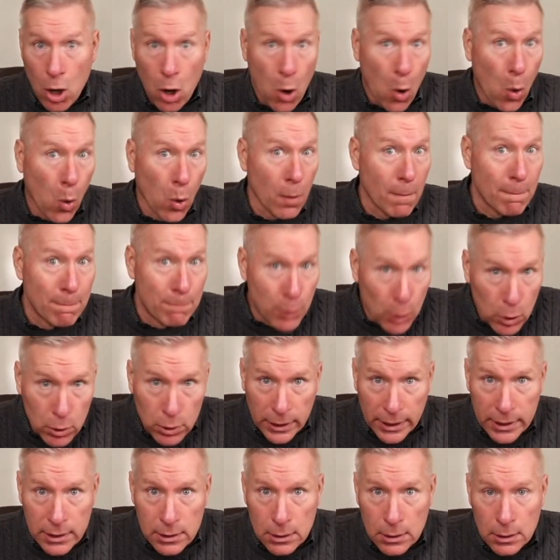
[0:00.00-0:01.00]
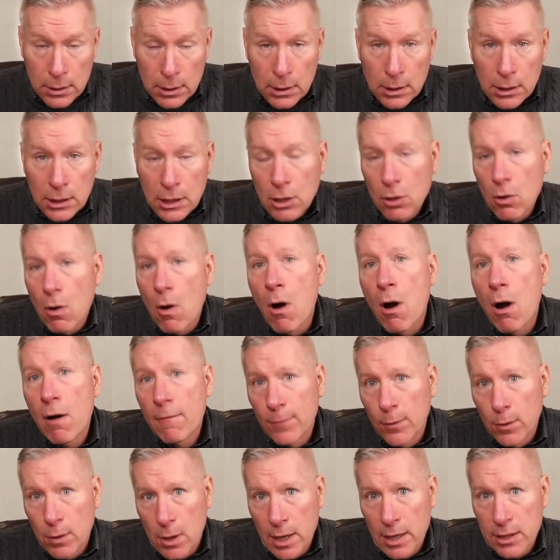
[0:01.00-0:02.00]
or bullet can
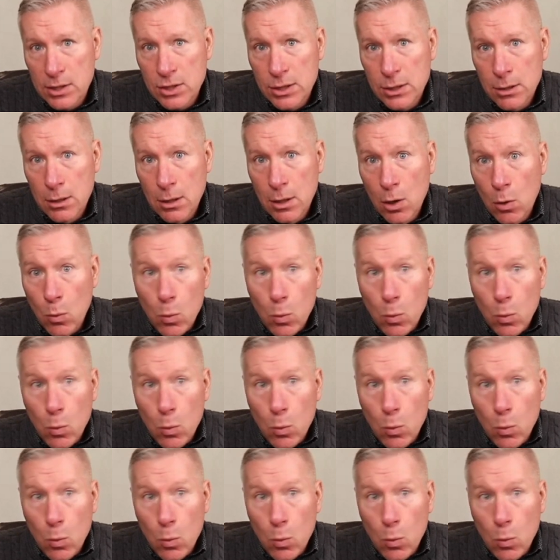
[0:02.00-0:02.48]
offer us.